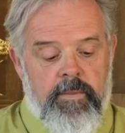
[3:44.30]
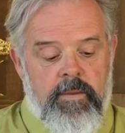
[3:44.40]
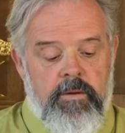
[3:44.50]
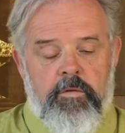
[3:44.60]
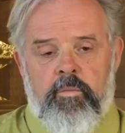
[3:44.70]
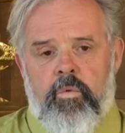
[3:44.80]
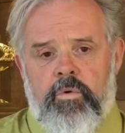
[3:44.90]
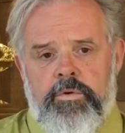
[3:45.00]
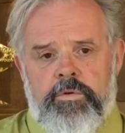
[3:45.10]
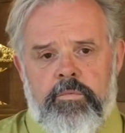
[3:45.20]
There's
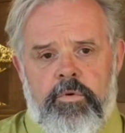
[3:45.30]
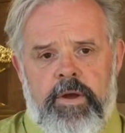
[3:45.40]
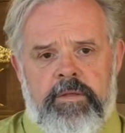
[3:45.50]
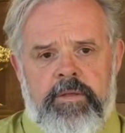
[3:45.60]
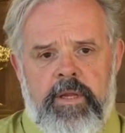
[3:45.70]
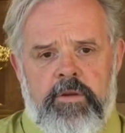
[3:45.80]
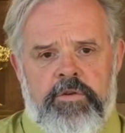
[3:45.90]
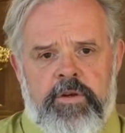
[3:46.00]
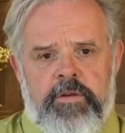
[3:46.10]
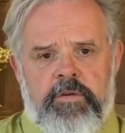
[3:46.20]
more to breath than
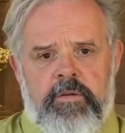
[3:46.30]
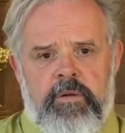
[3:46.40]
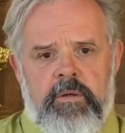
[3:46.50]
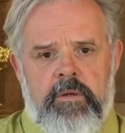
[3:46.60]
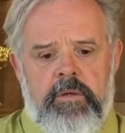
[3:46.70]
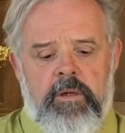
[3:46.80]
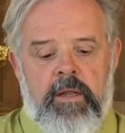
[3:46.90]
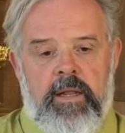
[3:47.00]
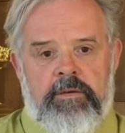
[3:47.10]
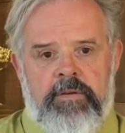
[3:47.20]
just
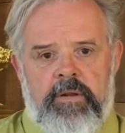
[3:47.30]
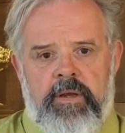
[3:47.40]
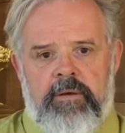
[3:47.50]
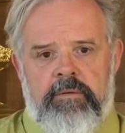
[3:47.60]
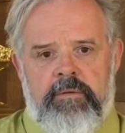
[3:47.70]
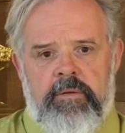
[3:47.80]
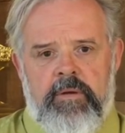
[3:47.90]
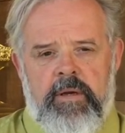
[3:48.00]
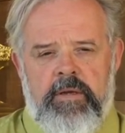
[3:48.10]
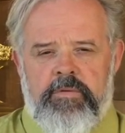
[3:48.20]
life and death,
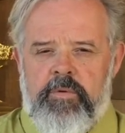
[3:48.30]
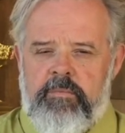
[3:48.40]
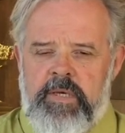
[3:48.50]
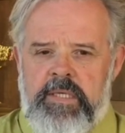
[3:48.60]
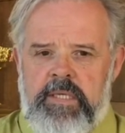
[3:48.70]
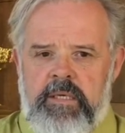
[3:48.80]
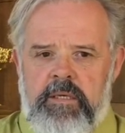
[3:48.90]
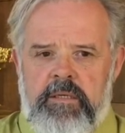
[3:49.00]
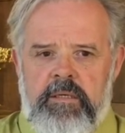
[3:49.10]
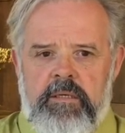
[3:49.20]
as we may see
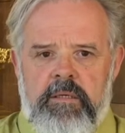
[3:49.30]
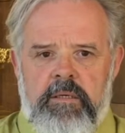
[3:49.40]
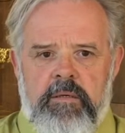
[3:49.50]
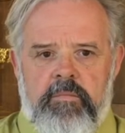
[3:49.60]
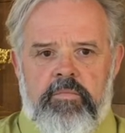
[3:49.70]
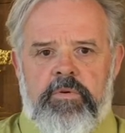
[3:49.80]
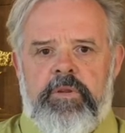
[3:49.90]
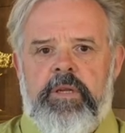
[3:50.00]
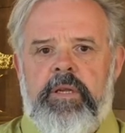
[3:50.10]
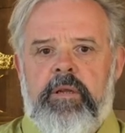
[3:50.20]
it.
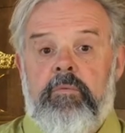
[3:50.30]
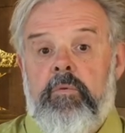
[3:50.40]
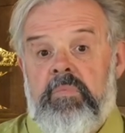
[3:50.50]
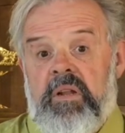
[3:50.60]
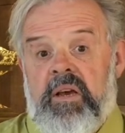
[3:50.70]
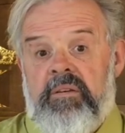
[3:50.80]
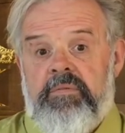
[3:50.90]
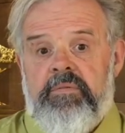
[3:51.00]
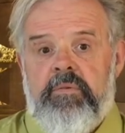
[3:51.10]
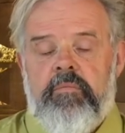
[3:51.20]
Breathing in would be life,
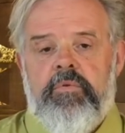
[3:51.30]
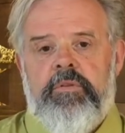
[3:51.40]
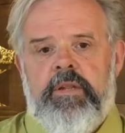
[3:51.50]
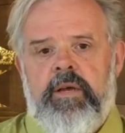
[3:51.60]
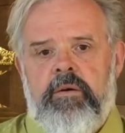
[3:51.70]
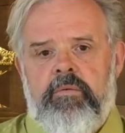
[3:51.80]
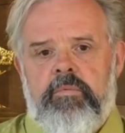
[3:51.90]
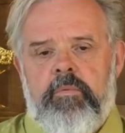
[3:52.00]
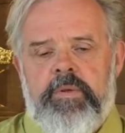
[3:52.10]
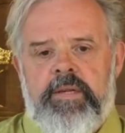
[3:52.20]
breathing out
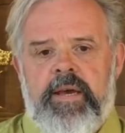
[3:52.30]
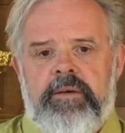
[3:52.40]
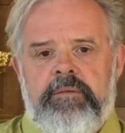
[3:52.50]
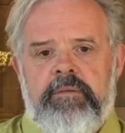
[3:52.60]
will be death.